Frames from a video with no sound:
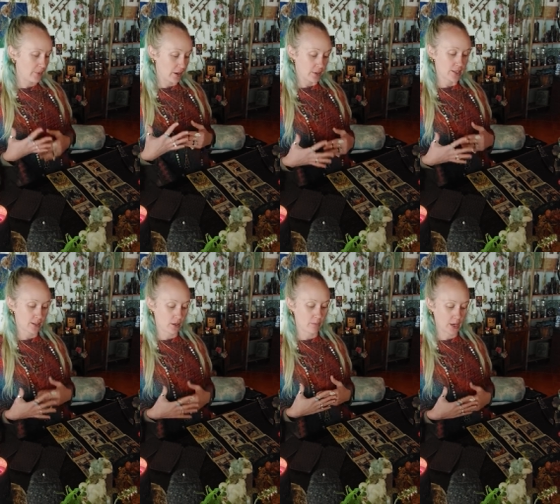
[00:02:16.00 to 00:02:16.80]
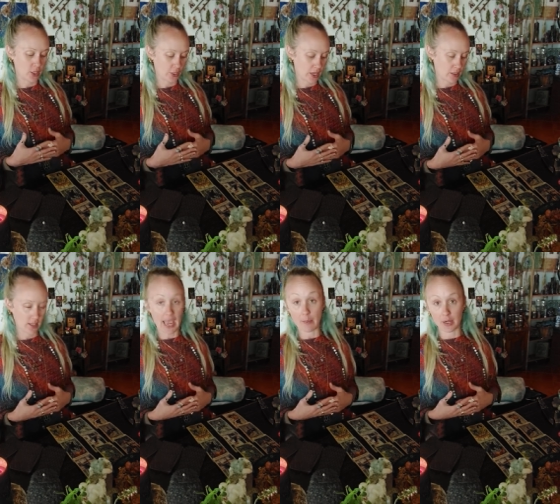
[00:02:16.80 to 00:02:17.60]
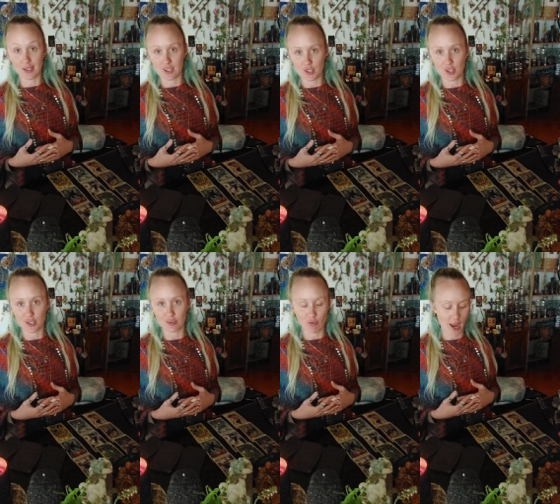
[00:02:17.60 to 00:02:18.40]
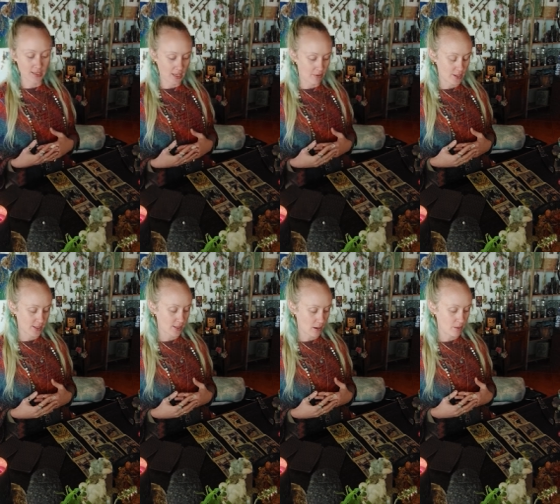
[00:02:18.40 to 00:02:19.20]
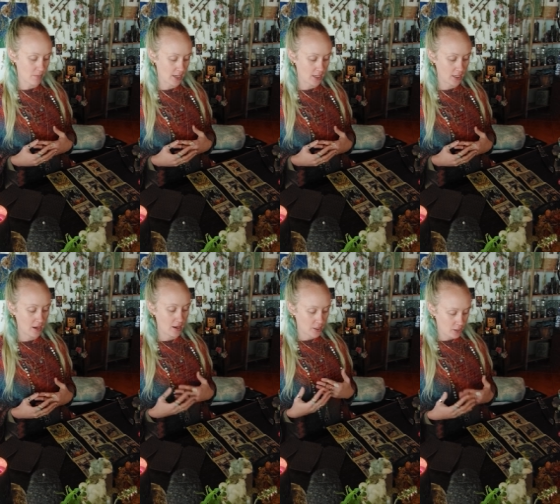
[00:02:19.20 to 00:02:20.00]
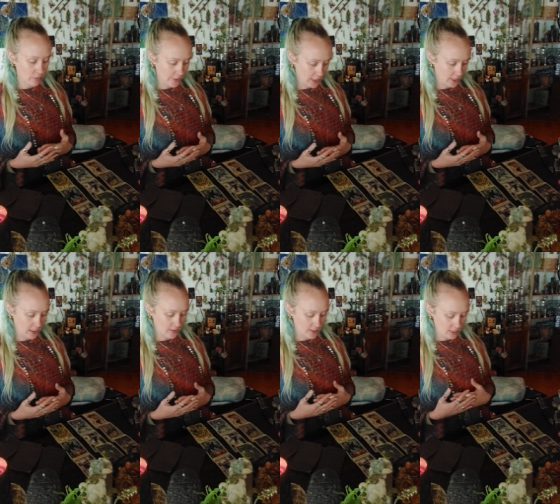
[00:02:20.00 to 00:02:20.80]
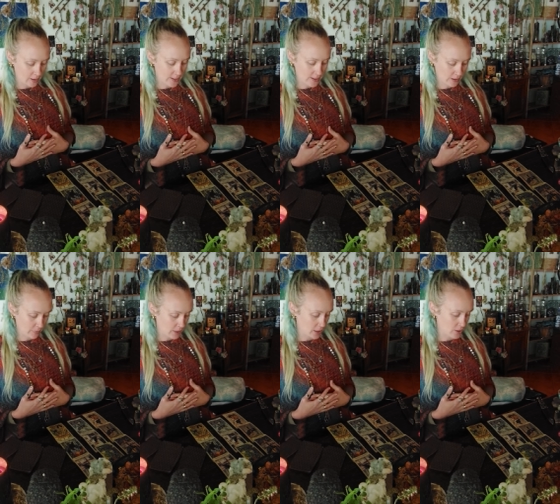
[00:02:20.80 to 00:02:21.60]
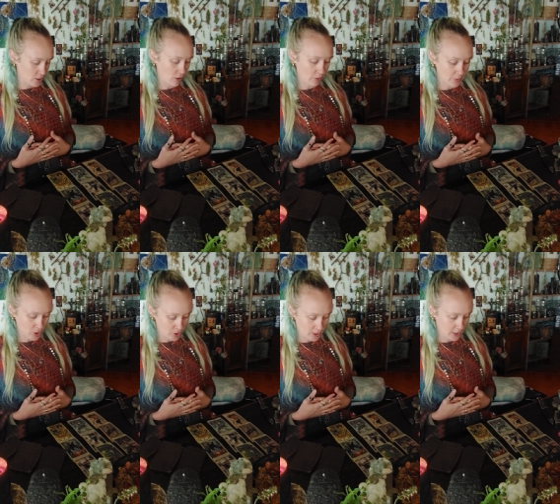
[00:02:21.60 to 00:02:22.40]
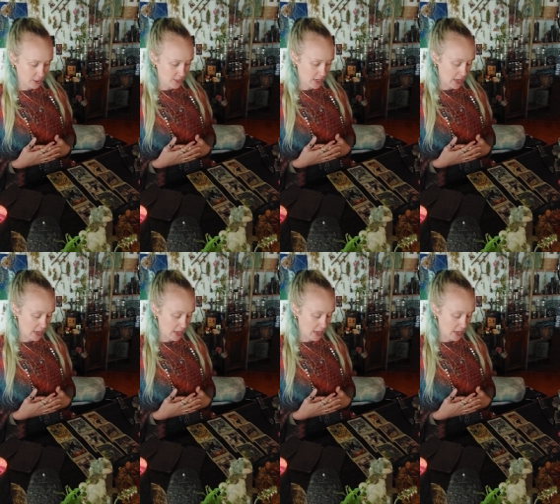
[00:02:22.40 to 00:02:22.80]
there is so much that is coming to you, right? There is so many new beginnings. There are so many new opportunities.